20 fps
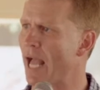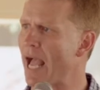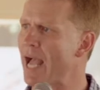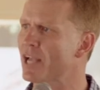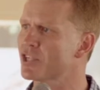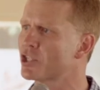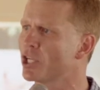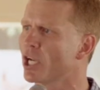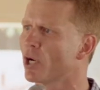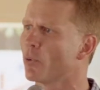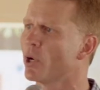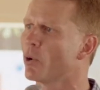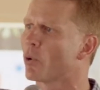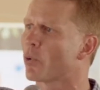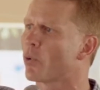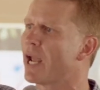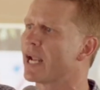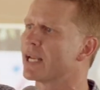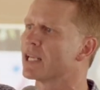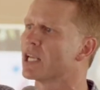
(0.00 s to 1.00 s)
Last year, we
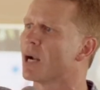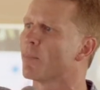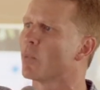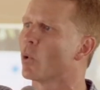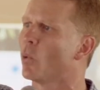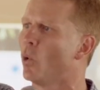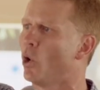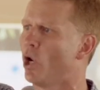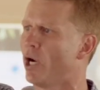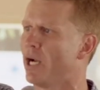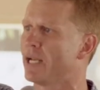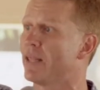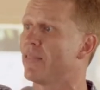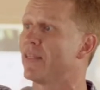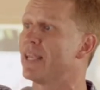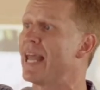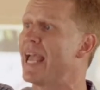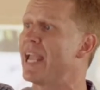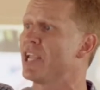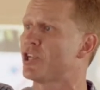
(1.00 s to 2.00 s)
were ranked #1
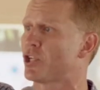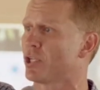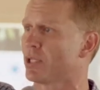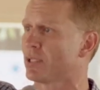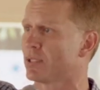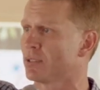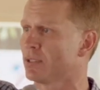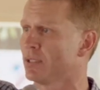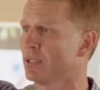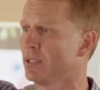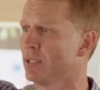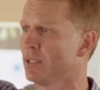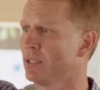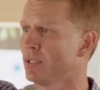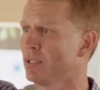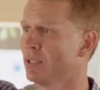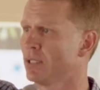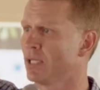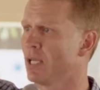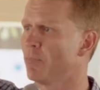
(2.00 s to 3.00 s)
in the nation
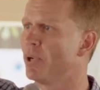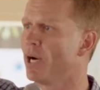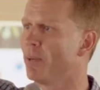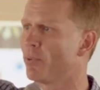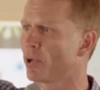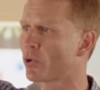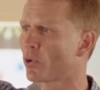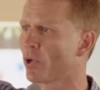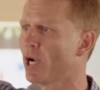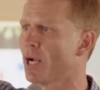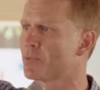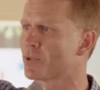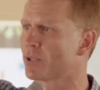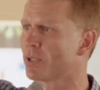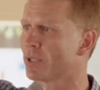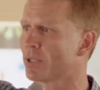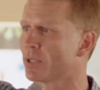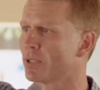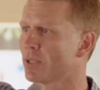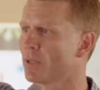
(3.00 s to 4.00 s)
in public
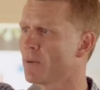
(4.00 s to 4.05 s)
corruption.